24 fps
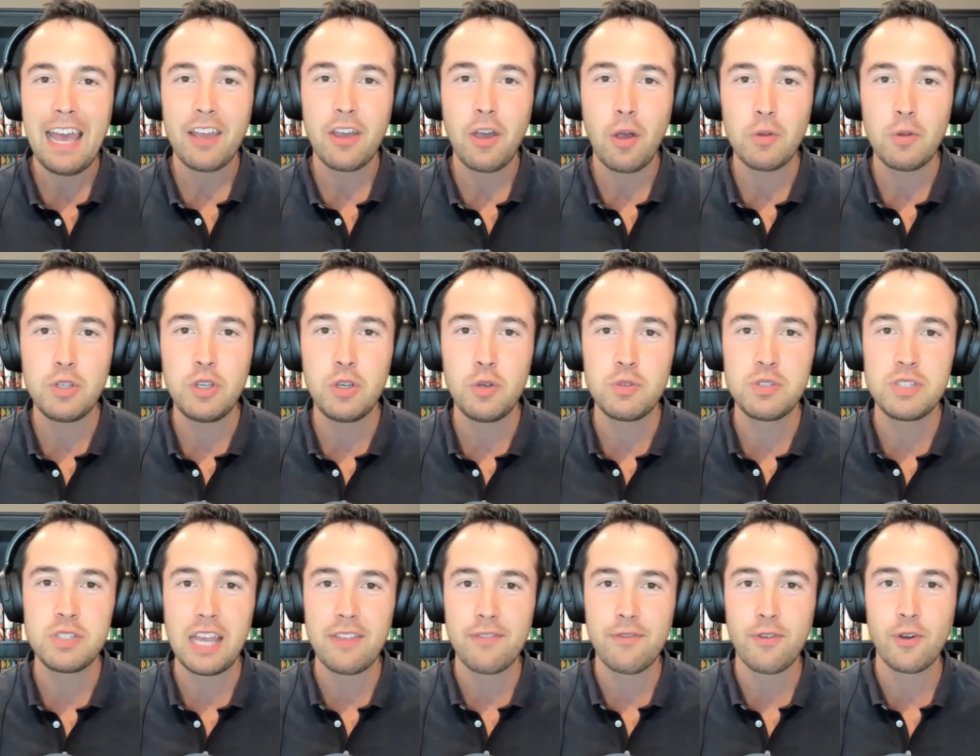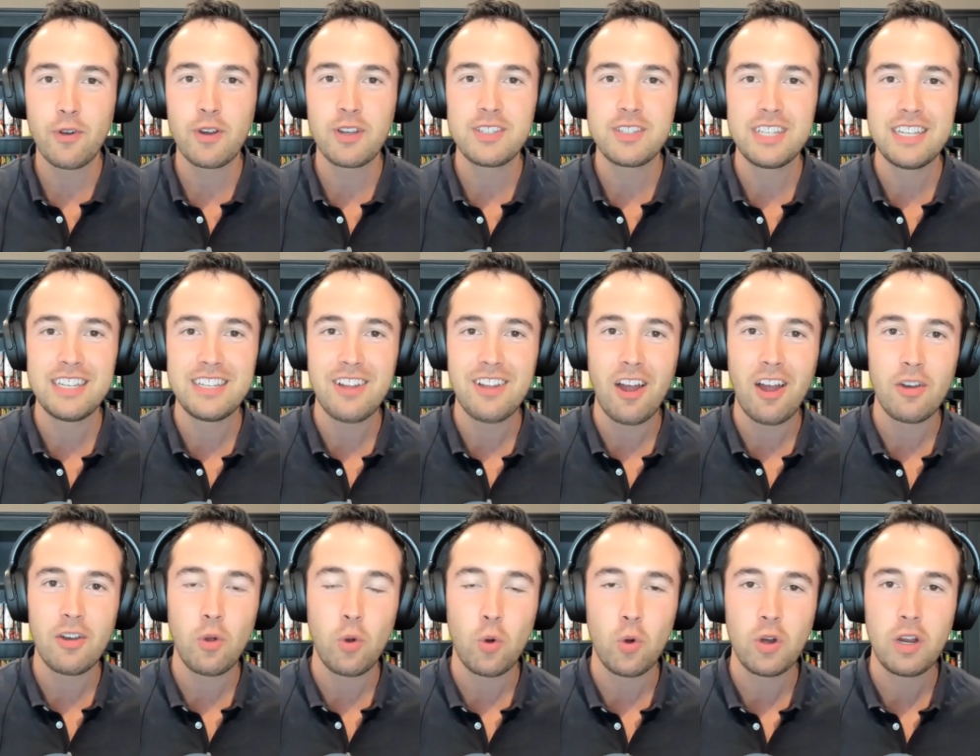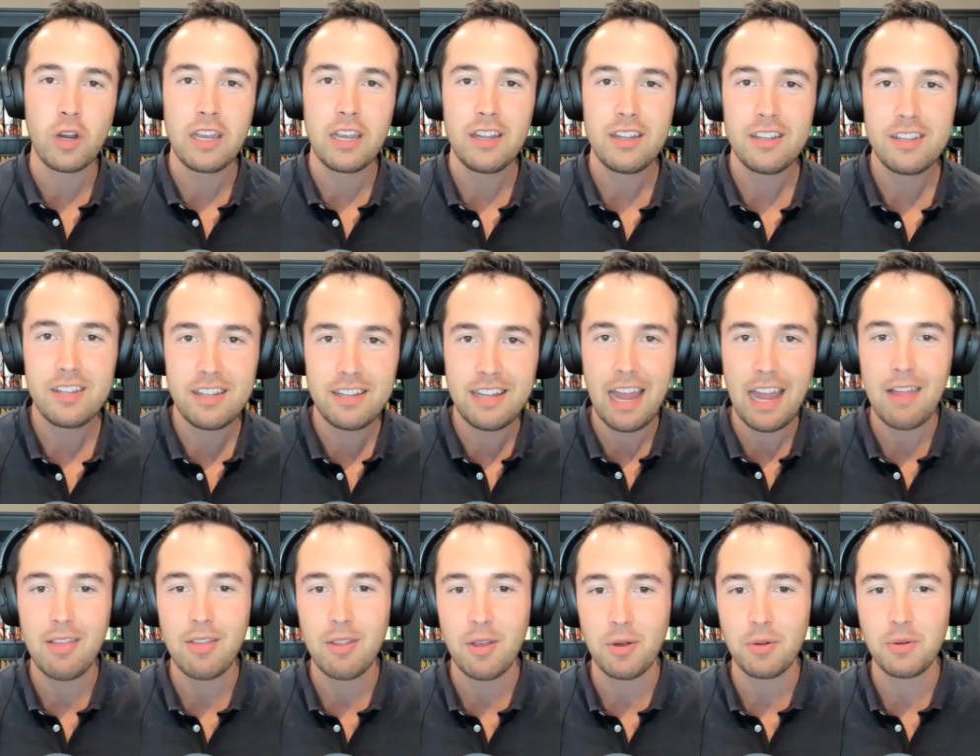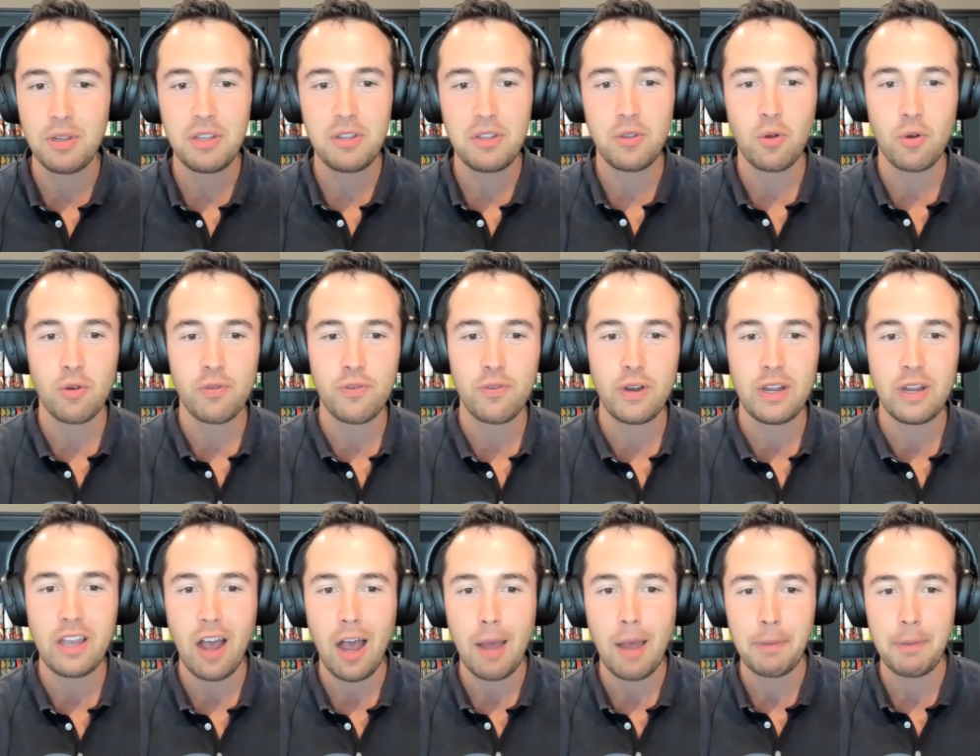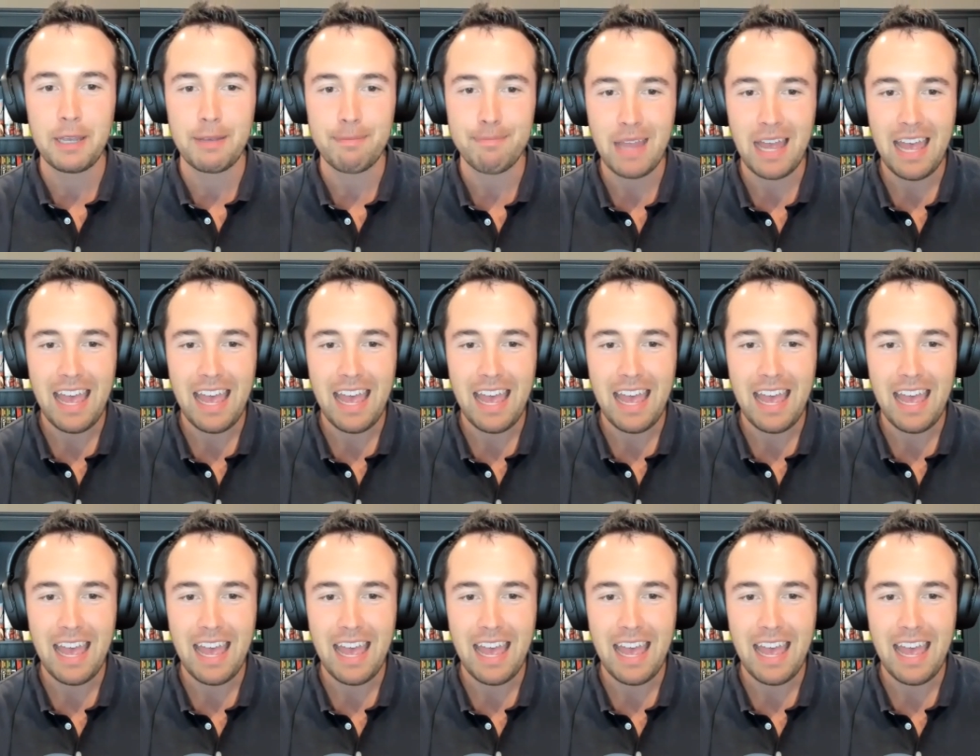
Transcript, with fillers: Go to sethferguson.org to download your free copy.